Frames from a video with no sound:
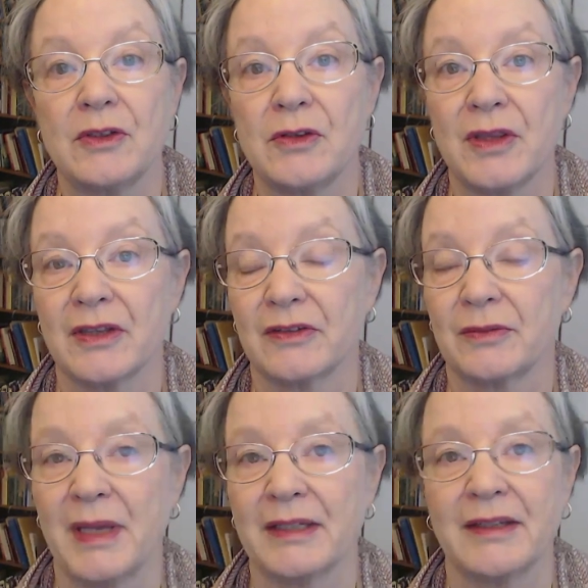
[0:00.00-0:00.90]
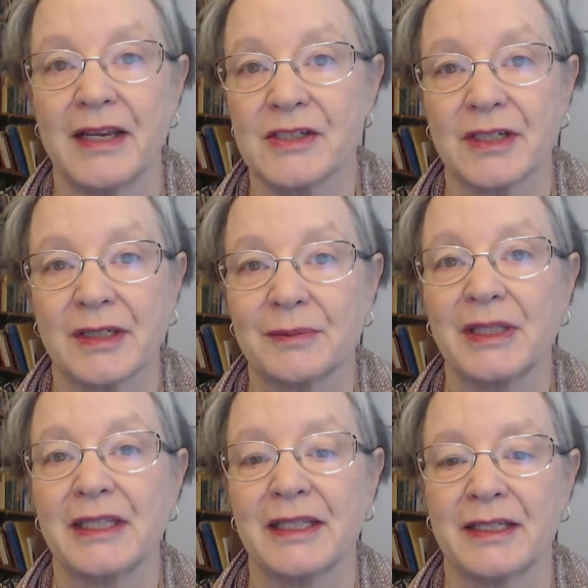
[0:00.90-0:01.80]
do this meditation
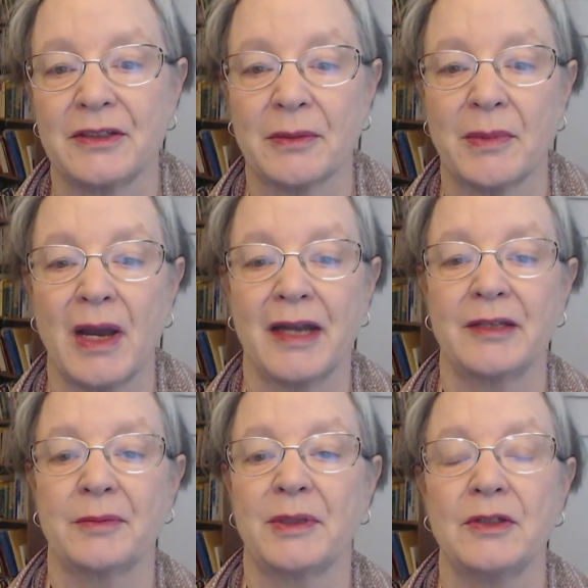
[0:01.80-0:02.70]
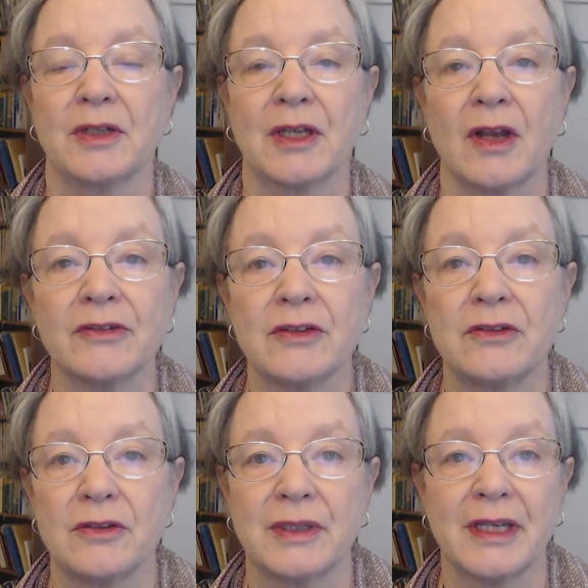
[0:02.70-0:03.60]
completely in your mind, but you can also
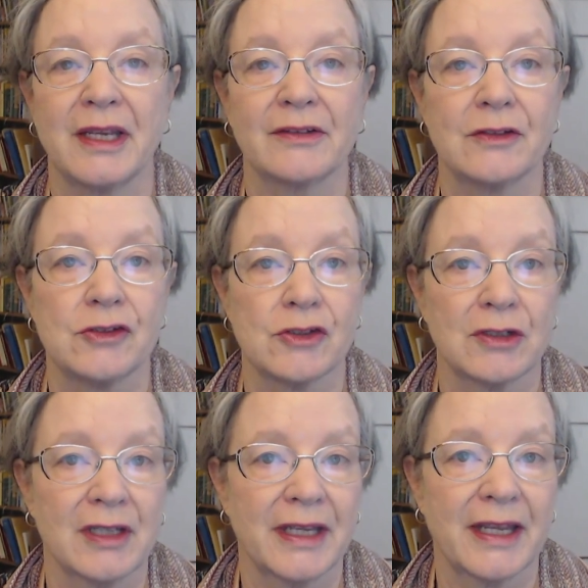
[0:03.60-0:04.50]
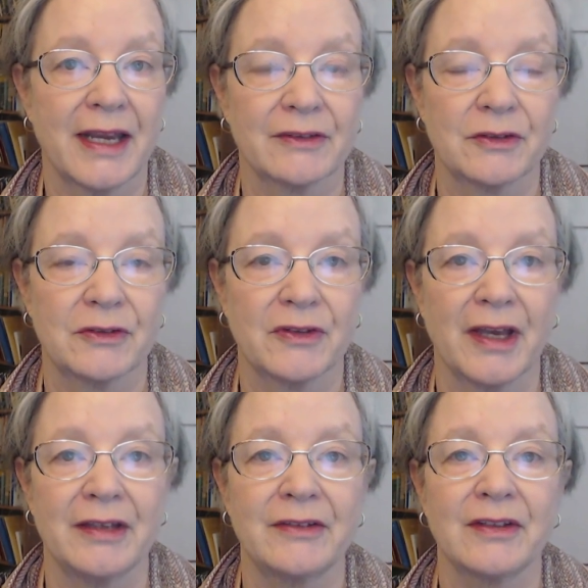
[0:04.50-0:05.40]
do it as a journaling
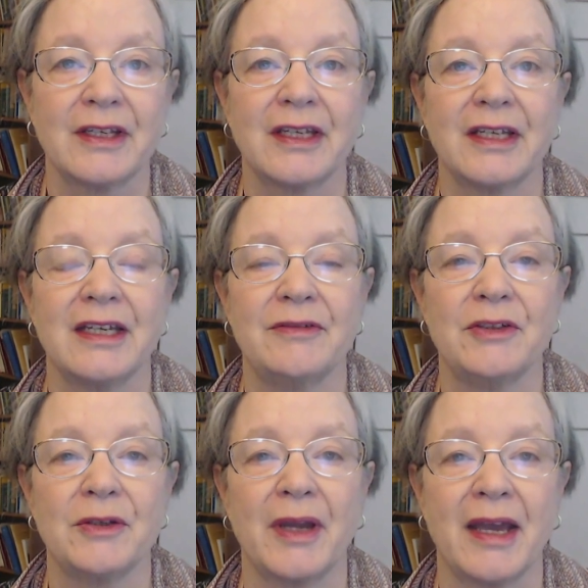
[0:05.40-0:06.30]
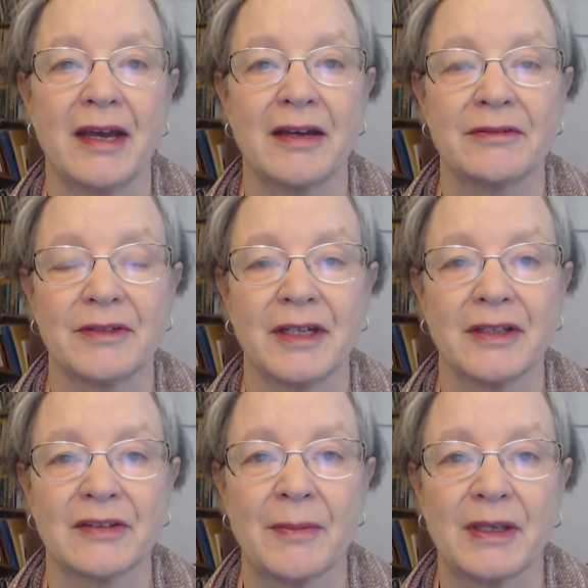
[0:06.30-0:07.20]
exercise if you have
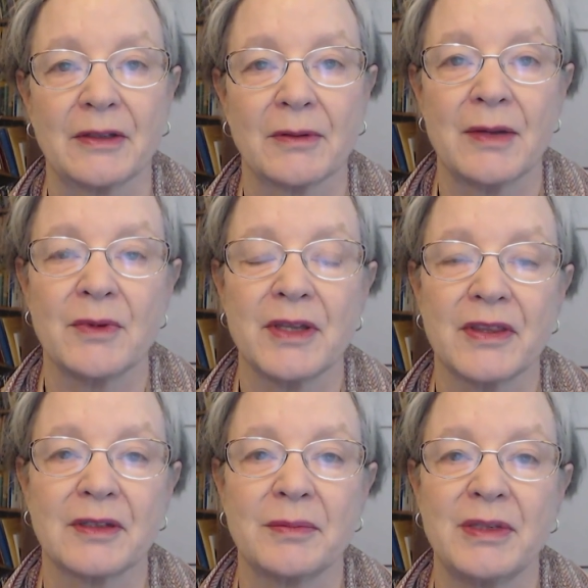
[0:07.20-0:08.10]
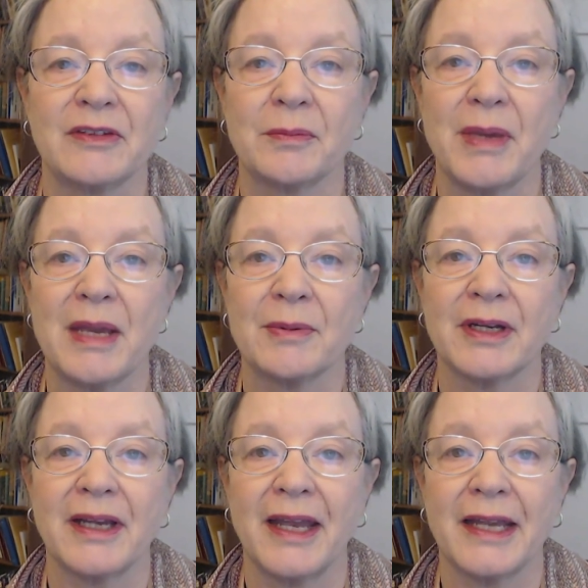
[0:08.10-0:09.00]
something to write with and a piece of paper
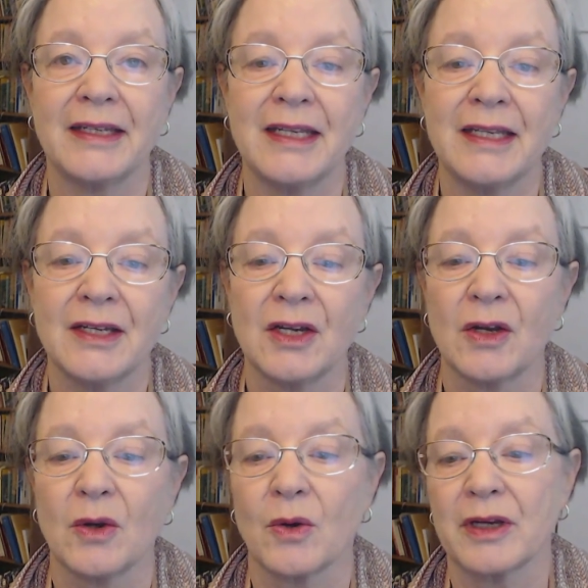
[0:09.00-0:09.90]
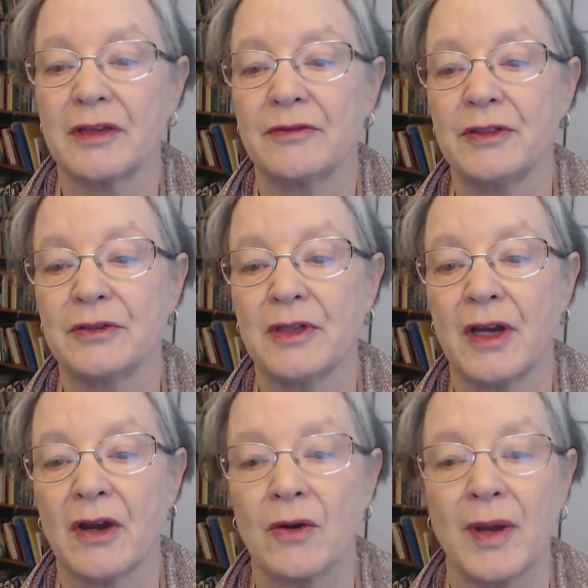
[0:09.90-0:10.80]
handy, or if you
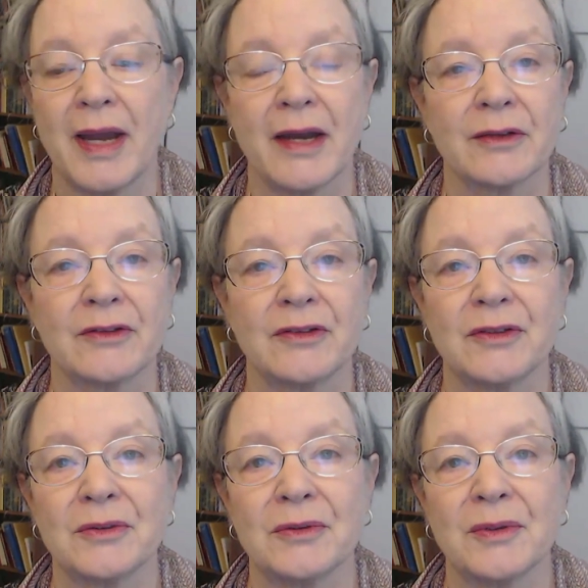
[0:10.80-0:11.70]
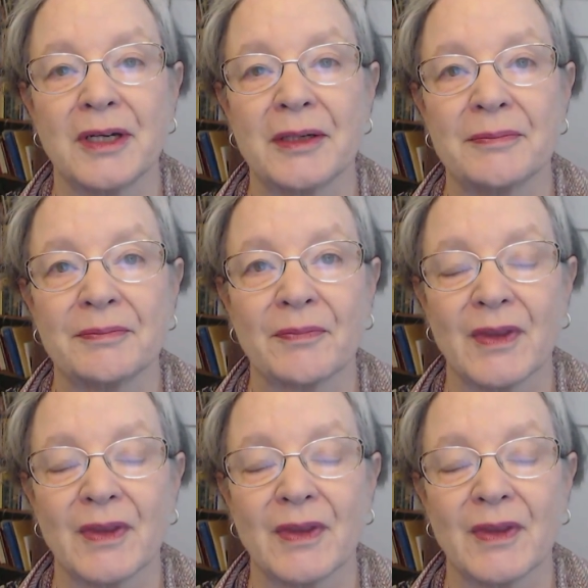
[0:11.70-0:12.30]
know how to